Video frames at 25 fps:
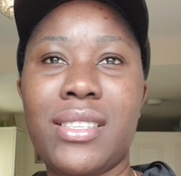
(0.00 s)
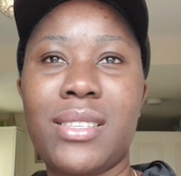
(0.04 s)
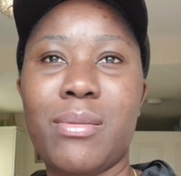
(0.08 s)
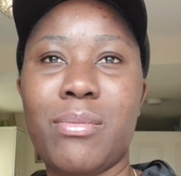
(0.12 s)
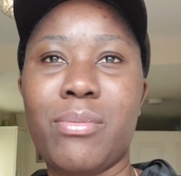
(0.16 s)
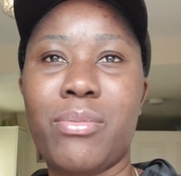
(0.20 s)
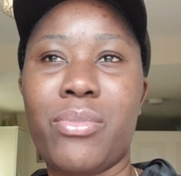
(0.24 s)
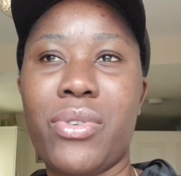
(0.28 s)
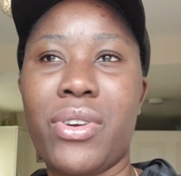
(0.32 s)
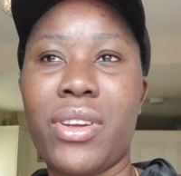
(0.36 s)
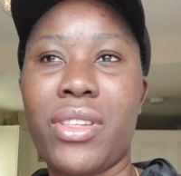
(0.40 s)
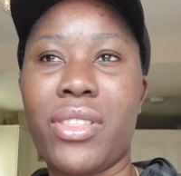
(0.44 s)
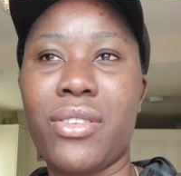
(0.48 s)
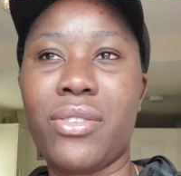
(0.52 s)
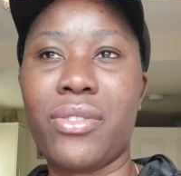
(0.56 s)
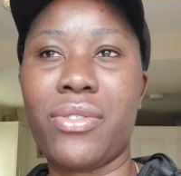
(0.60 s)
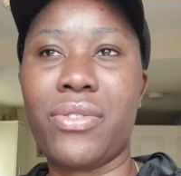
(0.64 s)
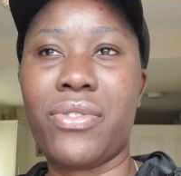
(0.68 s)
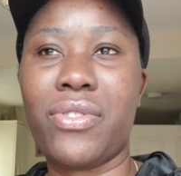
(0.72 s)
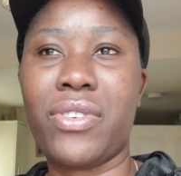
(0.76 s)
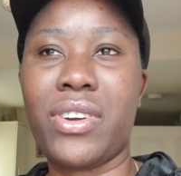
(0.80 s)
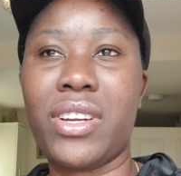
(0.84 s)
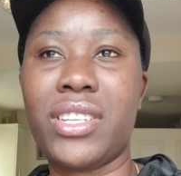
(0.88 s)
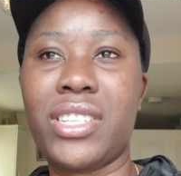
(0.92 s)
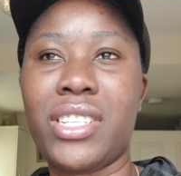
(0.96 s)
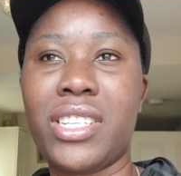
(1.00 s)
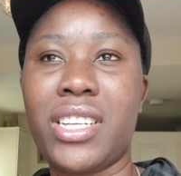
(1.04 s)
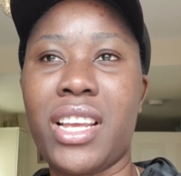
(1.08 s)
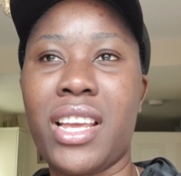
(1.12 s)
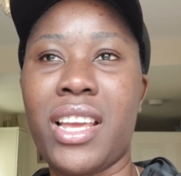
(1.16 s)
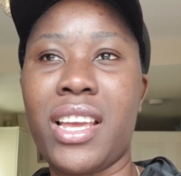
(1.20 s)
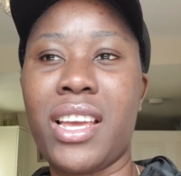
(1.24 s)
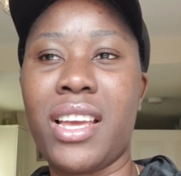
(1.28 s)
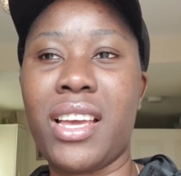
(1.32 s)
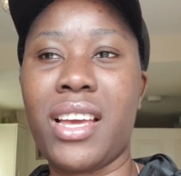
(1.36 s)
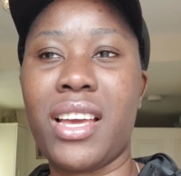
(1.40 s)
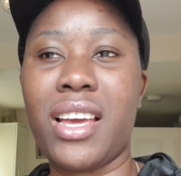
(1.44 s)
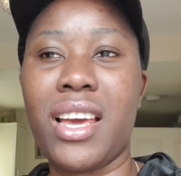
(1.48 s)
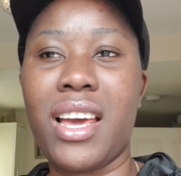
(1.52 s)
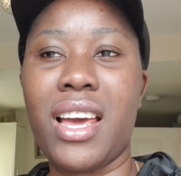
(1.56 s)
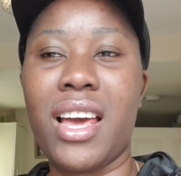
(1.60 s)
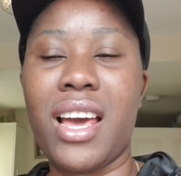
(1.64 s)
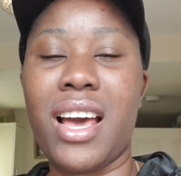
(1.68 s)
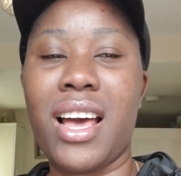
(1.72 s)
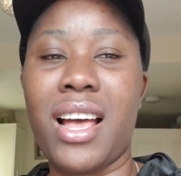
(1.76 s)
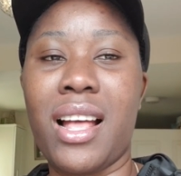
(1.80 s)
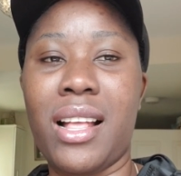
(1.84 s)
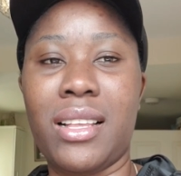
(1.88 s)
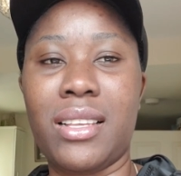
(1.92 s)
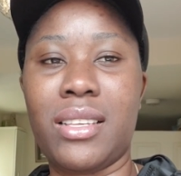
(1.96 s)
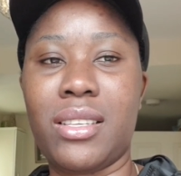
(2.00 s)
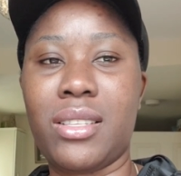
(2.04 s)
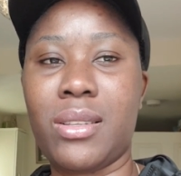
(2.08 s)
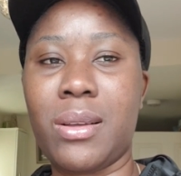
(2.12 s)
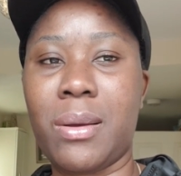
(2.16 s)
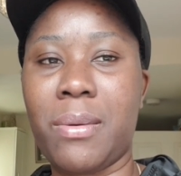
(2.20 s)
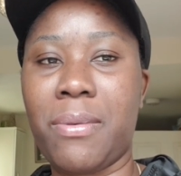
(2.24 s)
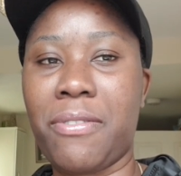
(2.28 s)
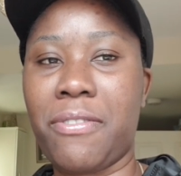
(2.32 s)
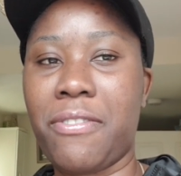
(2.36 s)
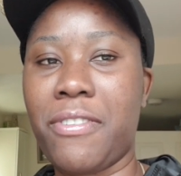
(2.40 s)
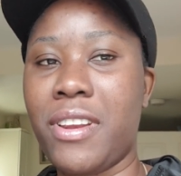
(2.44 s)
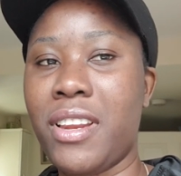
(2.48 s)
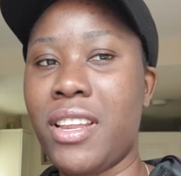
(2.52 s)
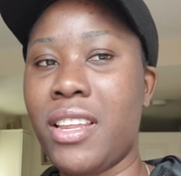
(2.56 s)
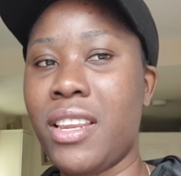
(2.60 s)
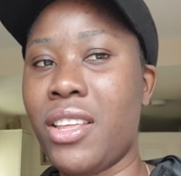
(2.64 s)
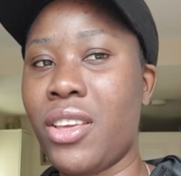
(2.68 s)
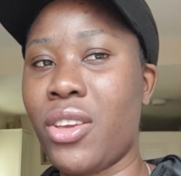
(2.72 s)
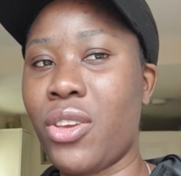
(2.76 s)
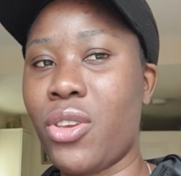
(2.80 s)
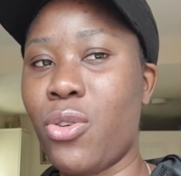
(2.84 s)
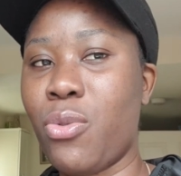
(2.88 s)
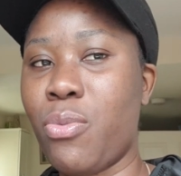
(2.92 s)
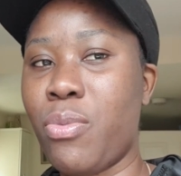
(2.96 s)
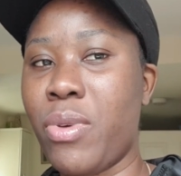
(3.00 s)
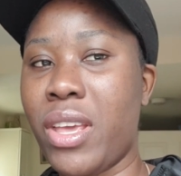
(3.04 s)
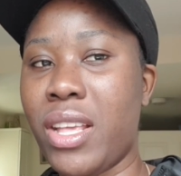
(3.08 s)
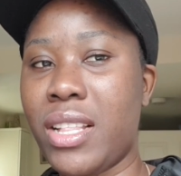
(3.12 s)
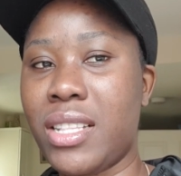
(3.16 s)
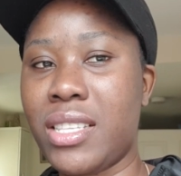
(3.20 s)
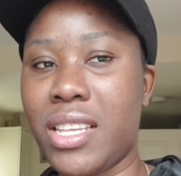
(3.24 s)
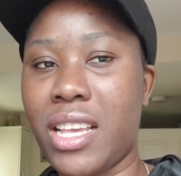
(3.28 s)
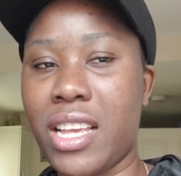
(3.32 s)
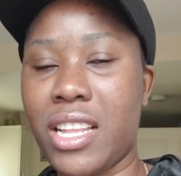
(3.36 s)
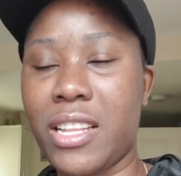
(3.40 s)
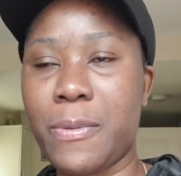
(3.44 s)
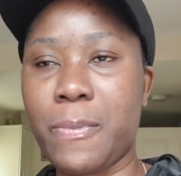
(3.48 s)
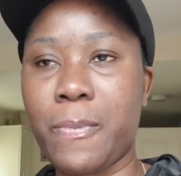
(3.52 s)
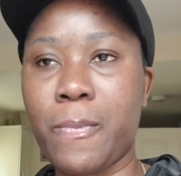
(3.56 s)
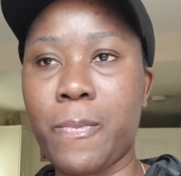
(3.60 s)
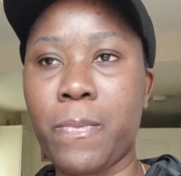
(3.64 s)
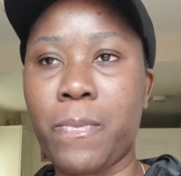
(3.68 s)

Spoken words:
some breath of fresh air and stop feeling incubated.